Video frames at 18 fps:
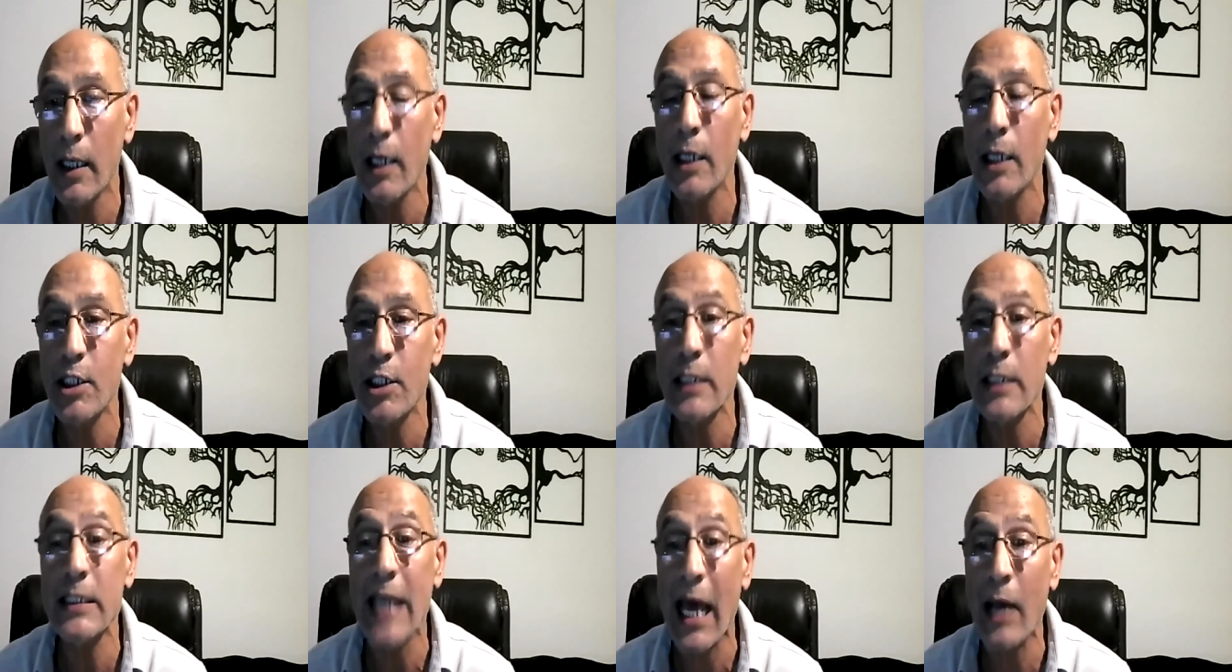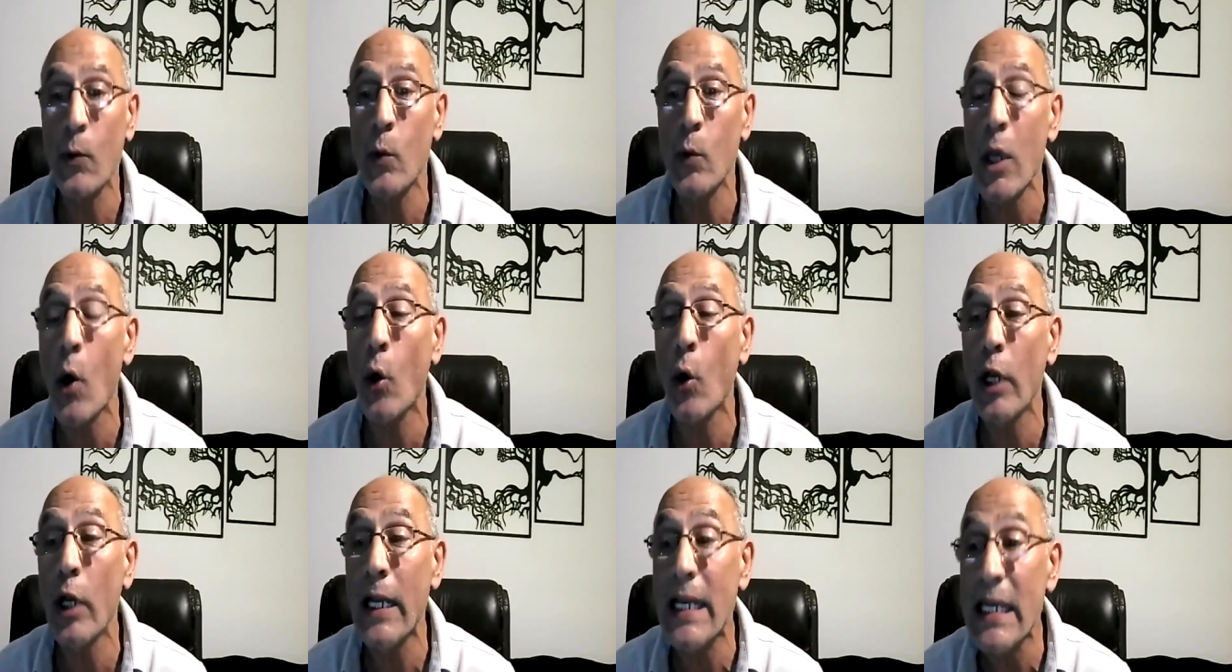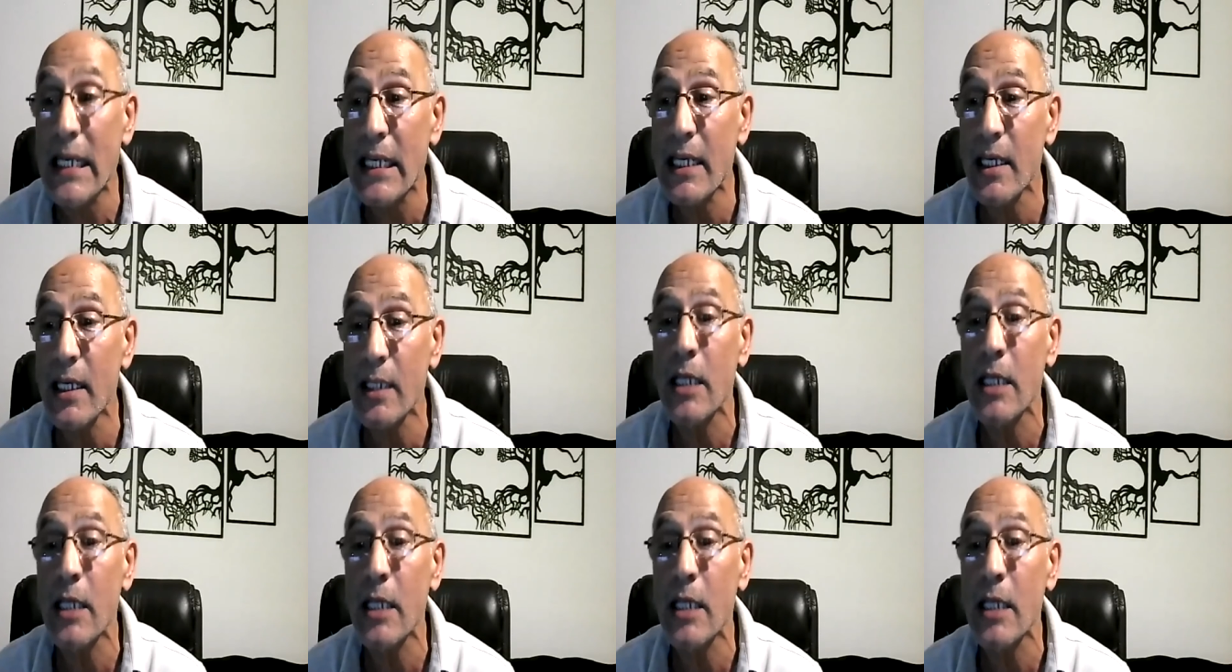urgent, and we all
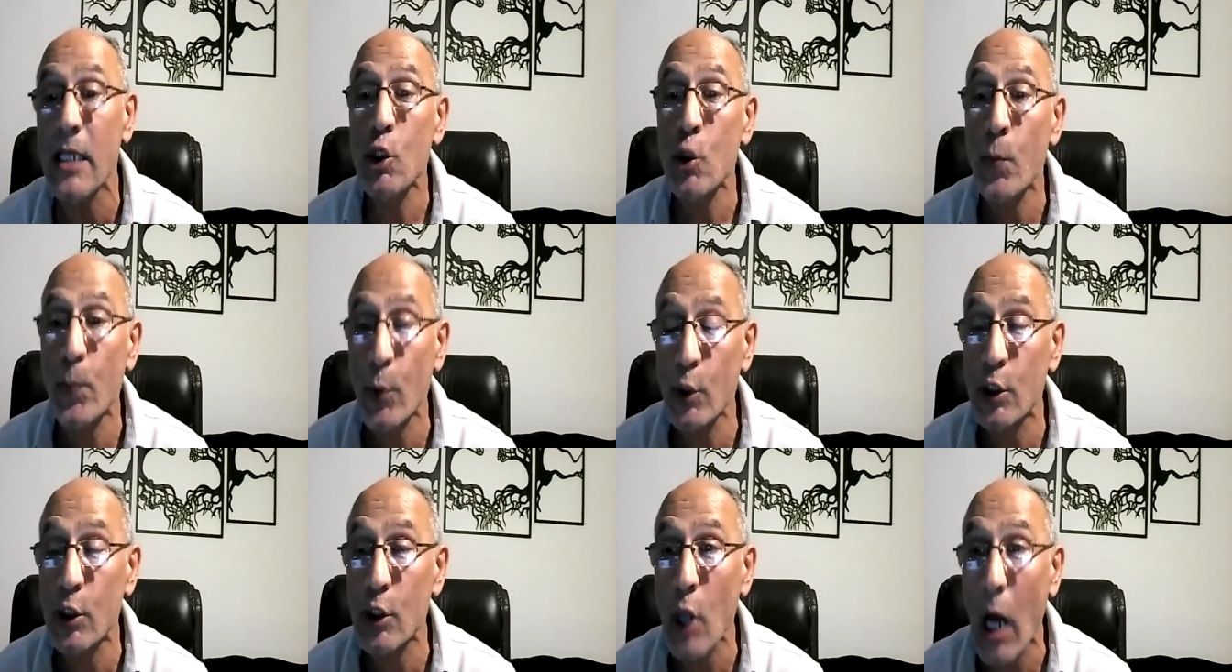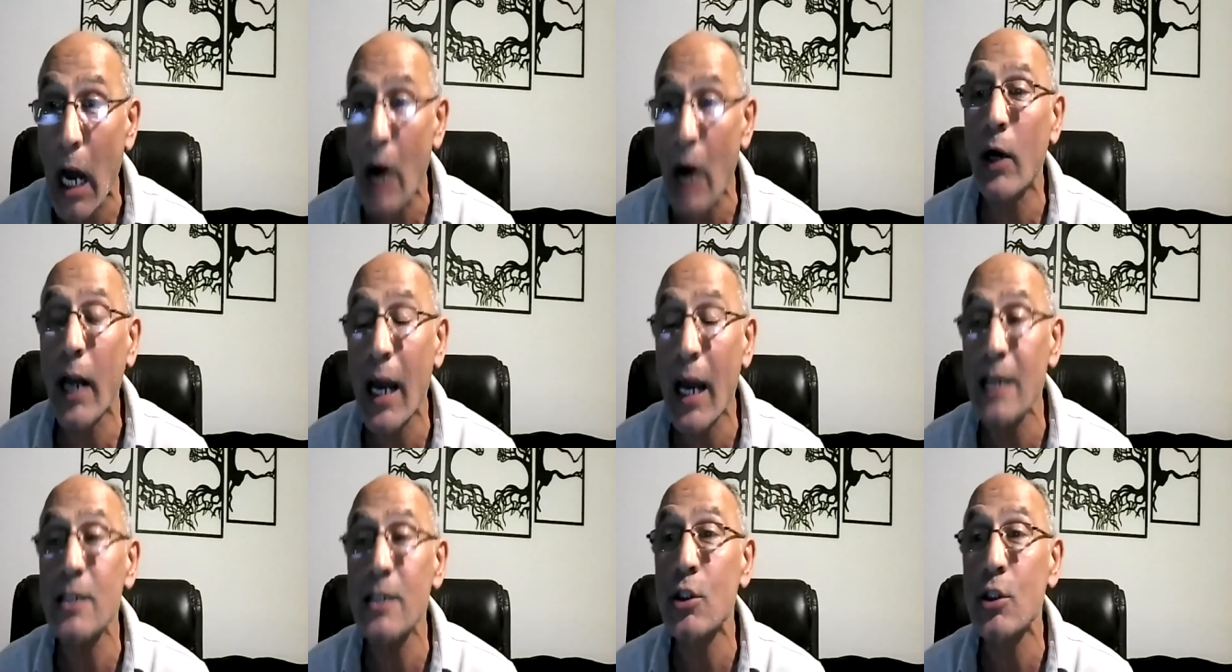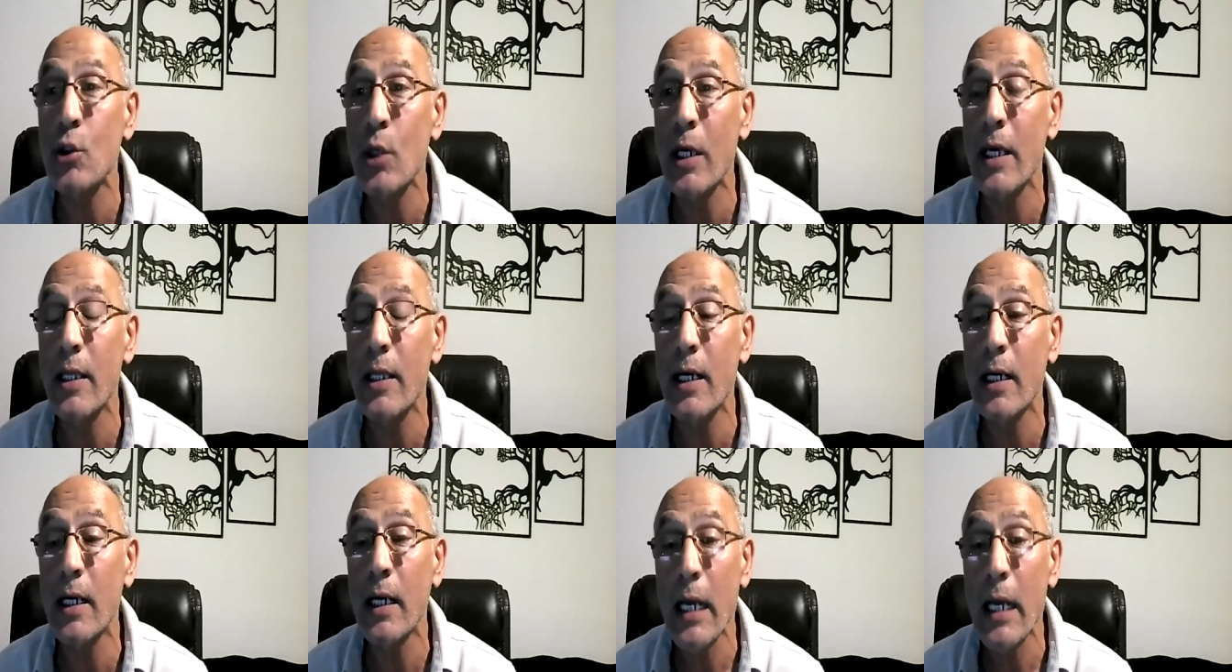need to put our hands
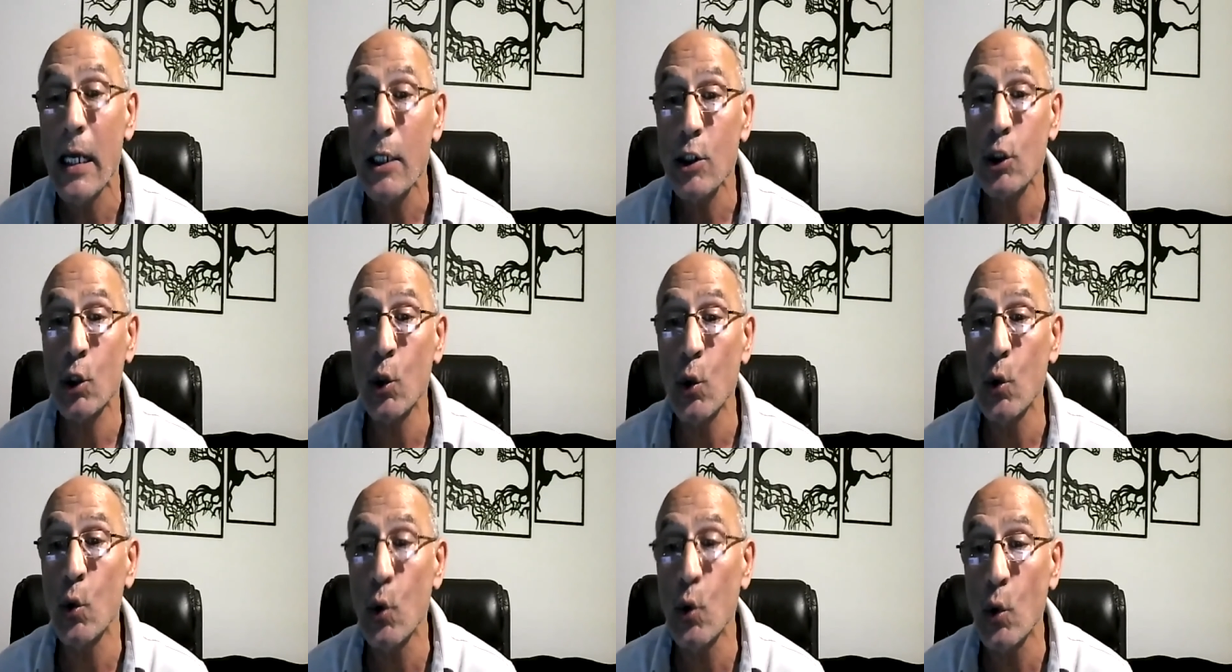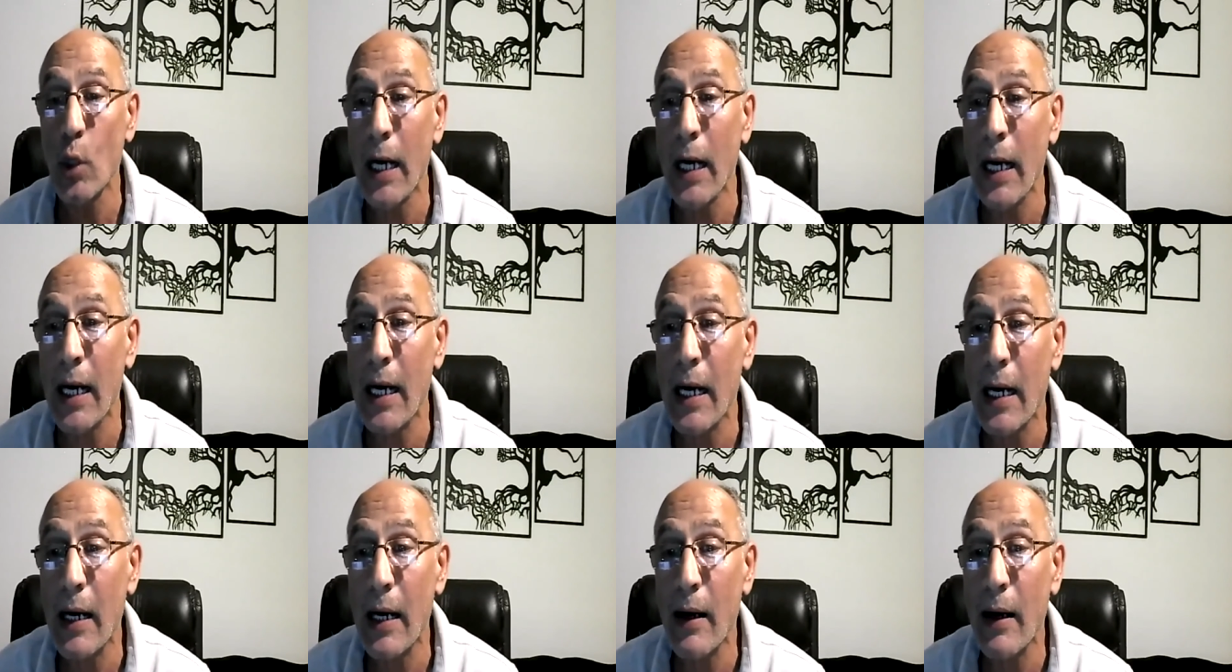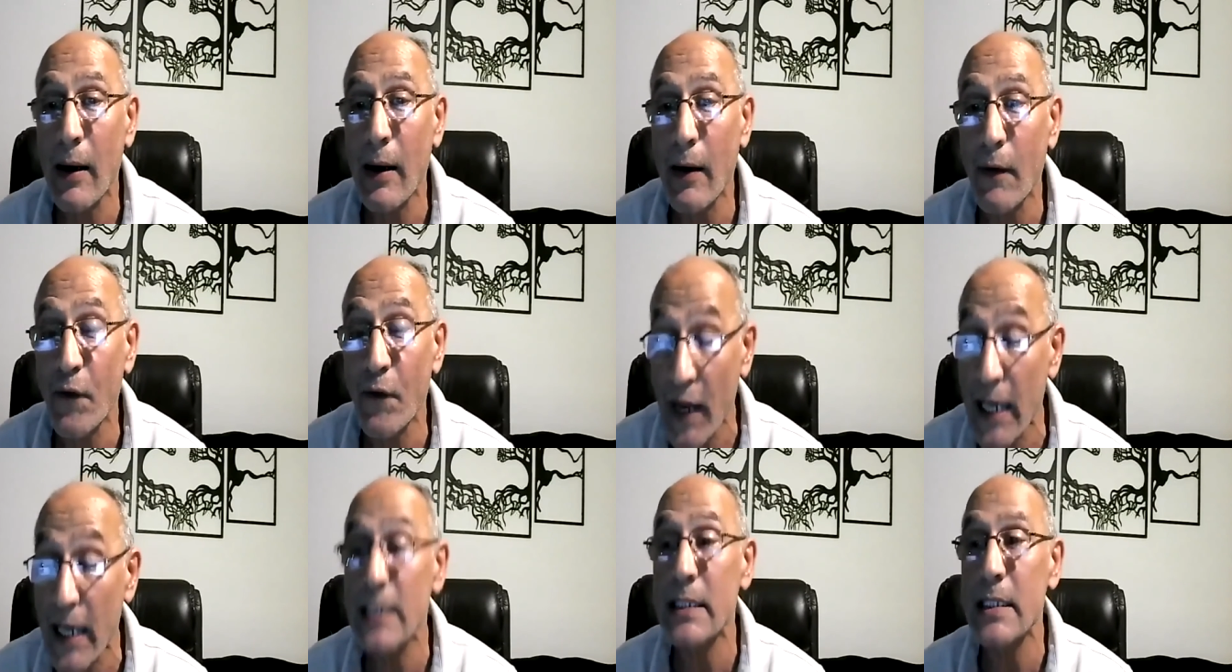together to uh,
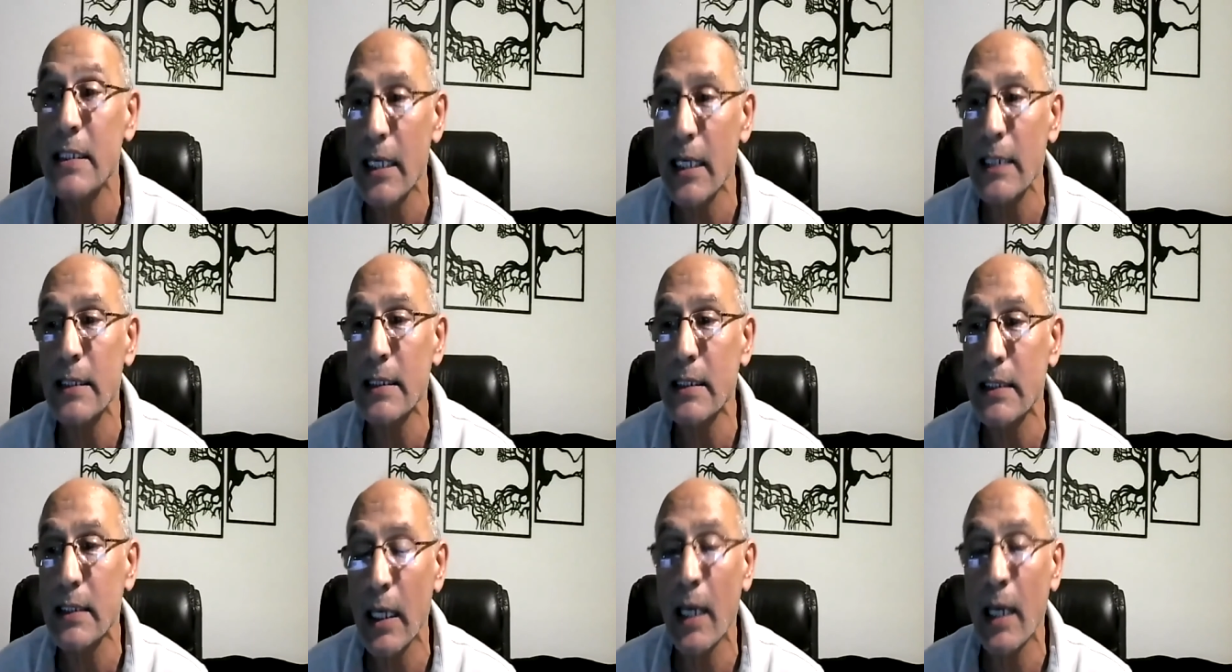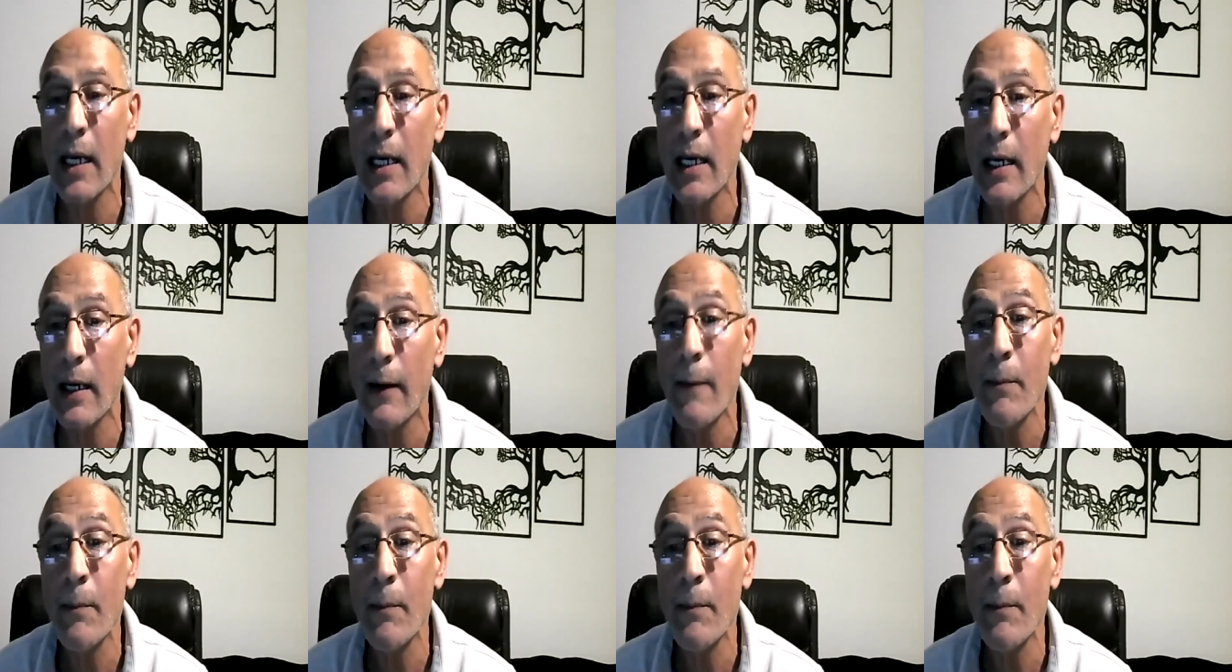face this uh,